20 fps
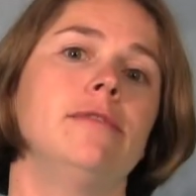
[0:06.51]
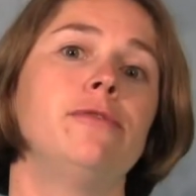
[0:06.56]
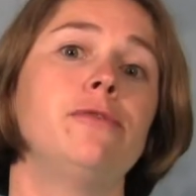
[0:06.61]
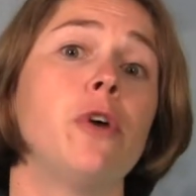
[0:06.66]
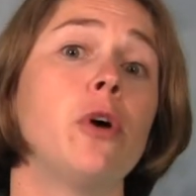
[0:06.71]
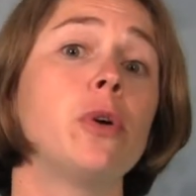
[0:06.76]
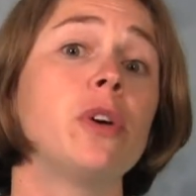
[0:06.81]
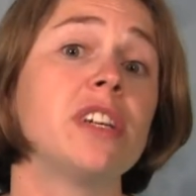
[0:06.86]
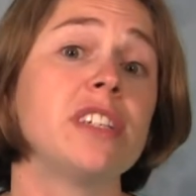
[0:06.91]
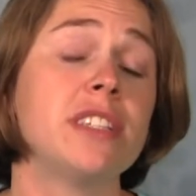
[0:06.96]

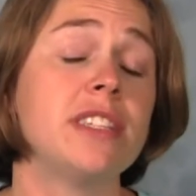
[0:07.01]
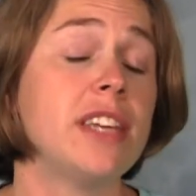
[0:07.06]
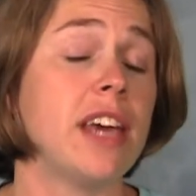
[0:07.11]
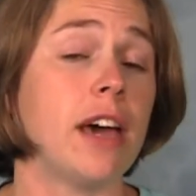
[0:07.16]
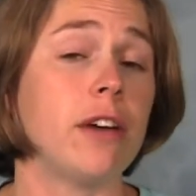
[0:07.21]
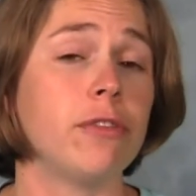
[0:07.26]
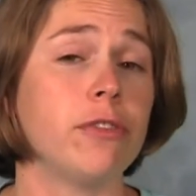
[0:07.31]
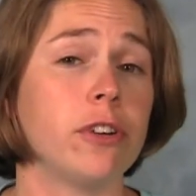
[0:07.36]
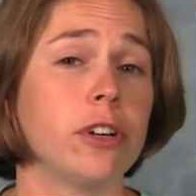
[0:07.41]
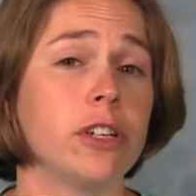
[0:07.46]
focused
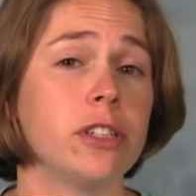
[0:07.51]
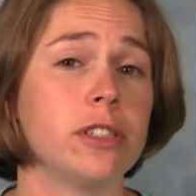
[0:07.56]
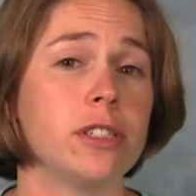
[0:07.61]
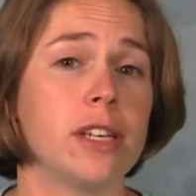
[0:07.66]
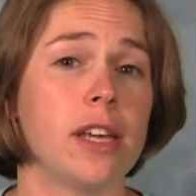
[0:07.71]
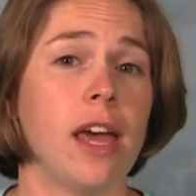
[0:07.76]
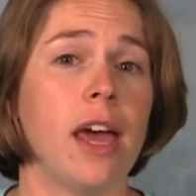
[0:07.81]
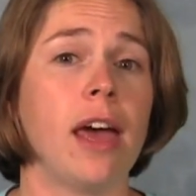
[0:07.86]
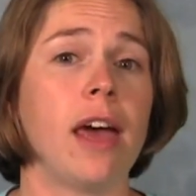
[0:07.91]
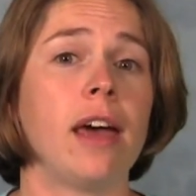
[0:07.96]

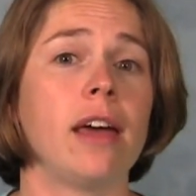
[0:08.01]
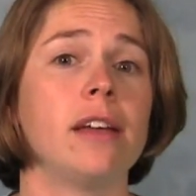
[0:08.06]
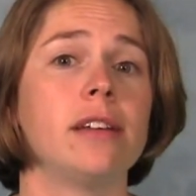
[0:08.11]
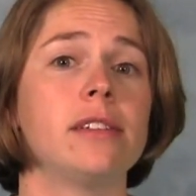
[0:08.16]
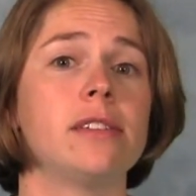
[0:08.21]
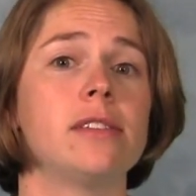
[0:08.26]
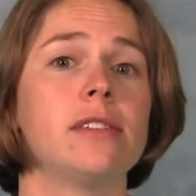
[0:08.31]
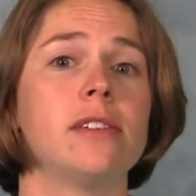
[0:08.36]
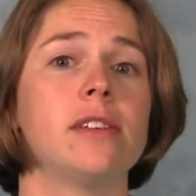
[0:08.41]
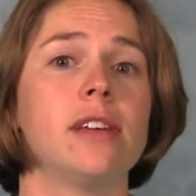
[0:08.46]
effort
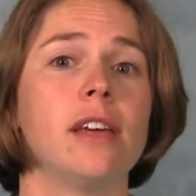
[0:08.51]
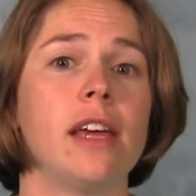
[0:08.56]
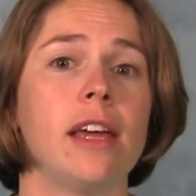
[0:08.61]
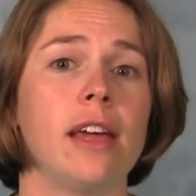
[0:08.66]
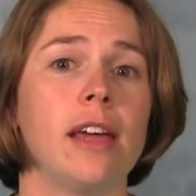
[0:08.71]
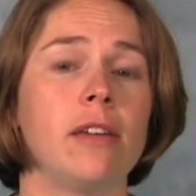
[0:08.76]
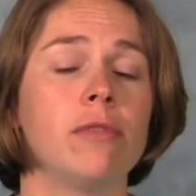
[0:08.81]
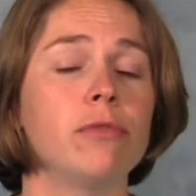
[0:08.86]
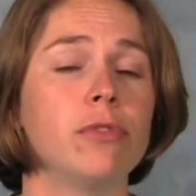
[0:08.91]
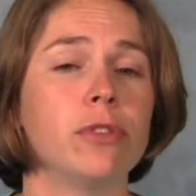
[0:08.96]
at
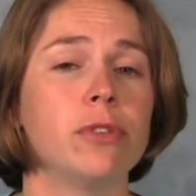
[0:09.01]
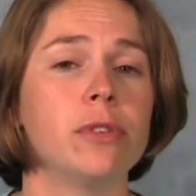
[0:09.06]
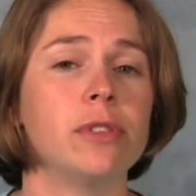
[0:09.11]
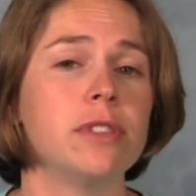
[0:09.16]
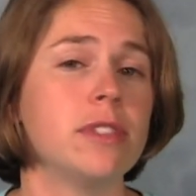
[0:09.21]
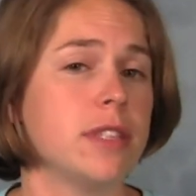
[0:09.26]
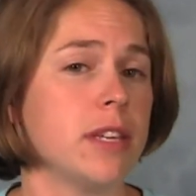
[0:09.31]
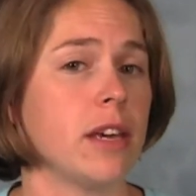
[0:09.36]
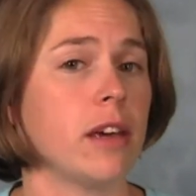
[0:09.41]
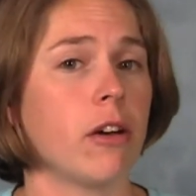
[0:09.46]

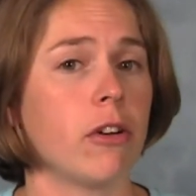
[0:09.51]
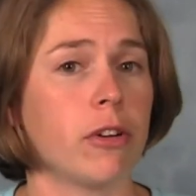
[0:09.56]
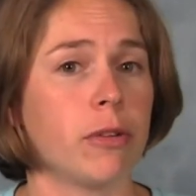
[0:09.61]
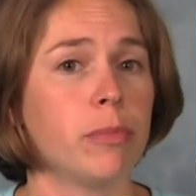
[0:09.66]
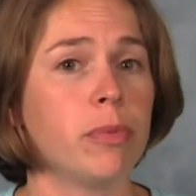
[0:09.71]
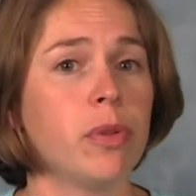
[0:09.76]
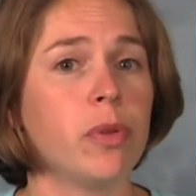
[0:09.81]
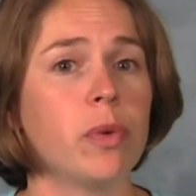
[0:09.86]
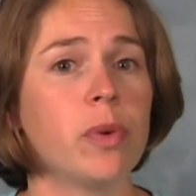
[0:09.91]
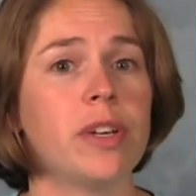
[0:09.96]
influencing our
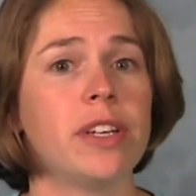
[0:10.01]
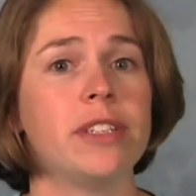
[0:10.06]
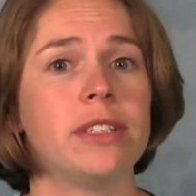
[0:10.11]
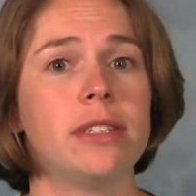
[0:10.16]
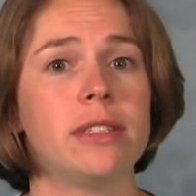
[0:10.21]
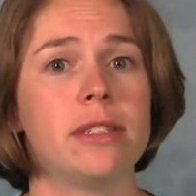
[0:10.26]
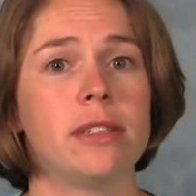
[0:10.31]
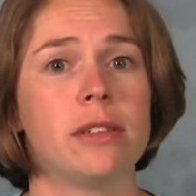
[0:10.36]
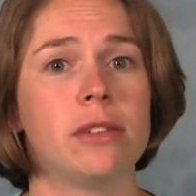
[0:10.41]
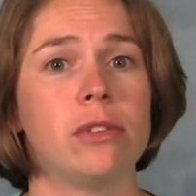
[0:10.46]

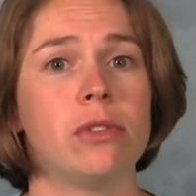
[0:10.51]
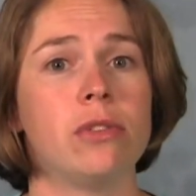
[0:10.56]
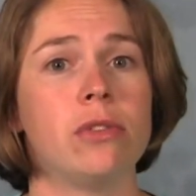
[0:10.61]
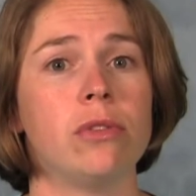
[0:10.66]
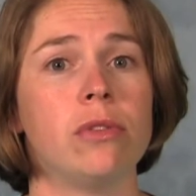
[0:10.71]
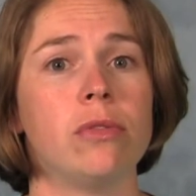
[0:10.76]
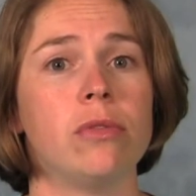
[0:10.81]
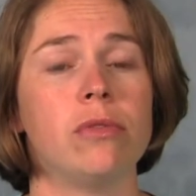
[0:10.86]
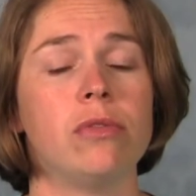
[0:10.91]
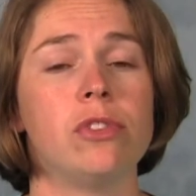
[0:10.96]
employees
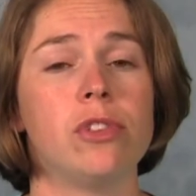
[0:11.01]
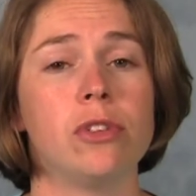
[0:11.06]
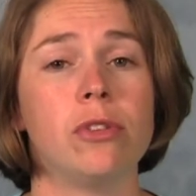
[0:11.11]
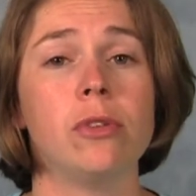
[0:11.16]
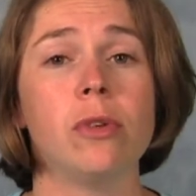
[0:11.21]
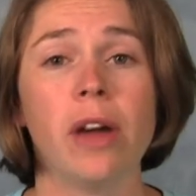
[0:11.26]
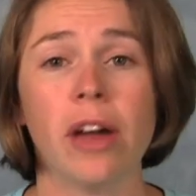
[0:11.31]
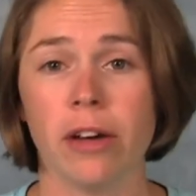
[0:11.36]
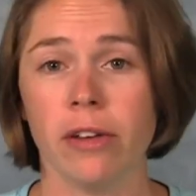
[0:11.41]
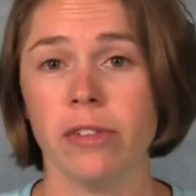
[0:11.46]
to
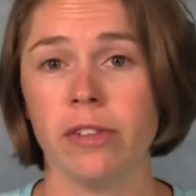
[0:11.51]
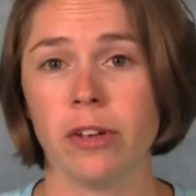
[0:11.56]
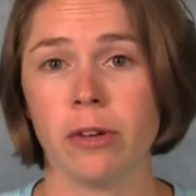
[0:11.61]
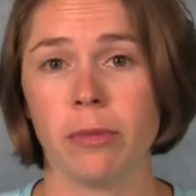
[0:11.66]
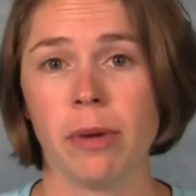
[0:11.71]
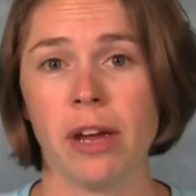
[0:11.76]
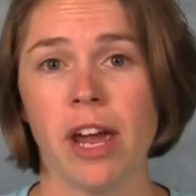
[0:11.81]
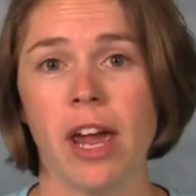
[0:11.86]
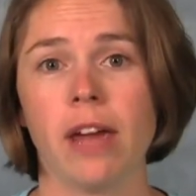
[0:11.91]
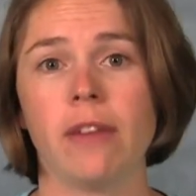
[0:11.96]
do
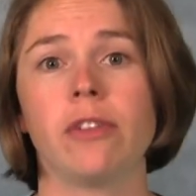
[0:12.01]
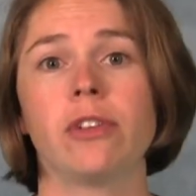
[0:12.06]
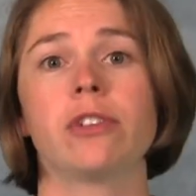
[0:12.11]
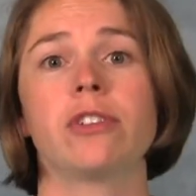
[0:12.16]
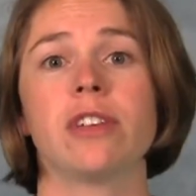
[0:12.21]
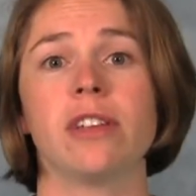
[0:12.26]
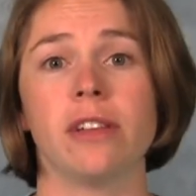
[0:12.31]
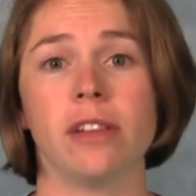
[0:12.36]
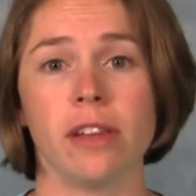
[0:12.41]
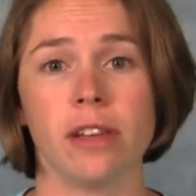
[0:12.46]
healthier
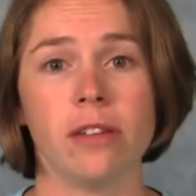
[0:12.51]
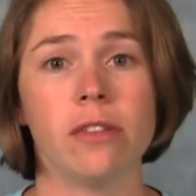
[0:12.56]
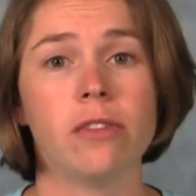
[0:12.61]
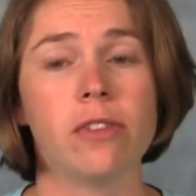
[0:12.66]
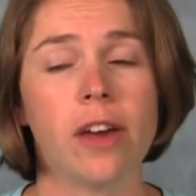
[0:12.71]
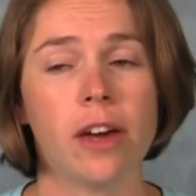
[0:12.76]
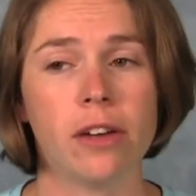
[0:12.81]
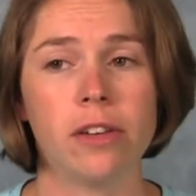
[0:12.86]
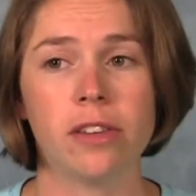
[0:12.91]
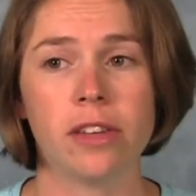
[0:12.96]
behaviors and
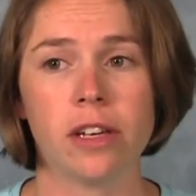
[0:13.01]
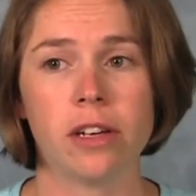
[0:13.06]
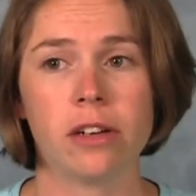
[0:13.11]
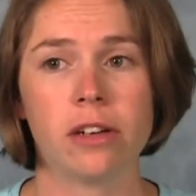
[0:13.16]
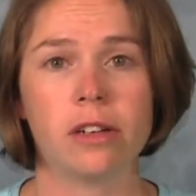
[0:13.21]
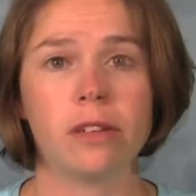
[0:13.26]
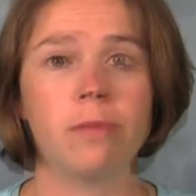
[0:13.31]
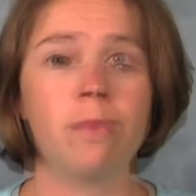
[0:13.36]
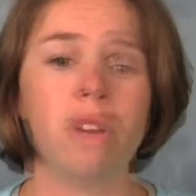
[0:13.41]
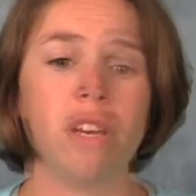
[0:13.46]
live healthier,